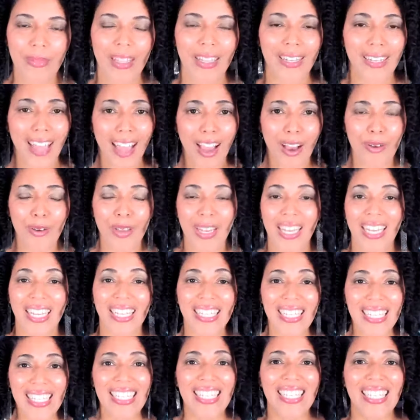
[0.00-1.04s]
Now,
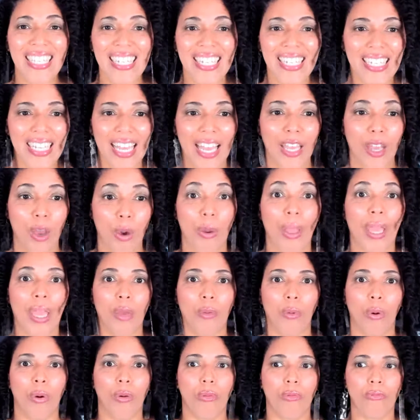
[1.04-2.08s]
it's easy to say, okay,
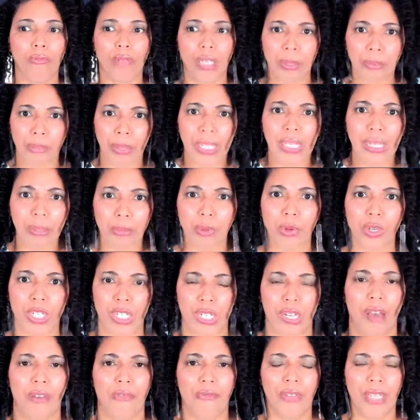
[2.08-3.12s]
well, complete more
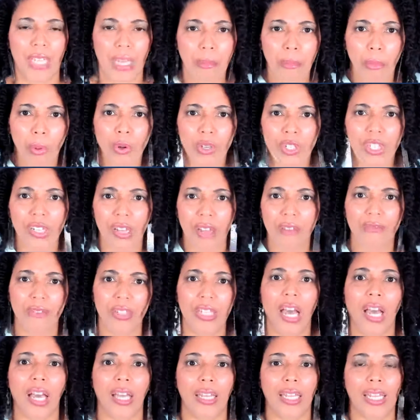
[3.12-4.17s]
stuff, get more stuff
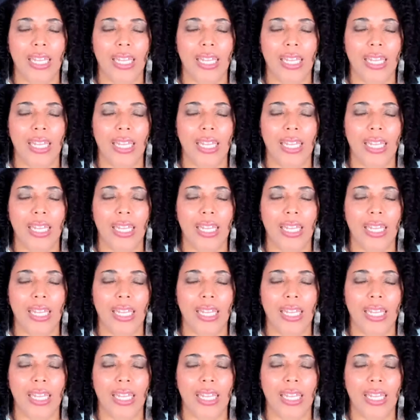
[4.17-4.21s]
done.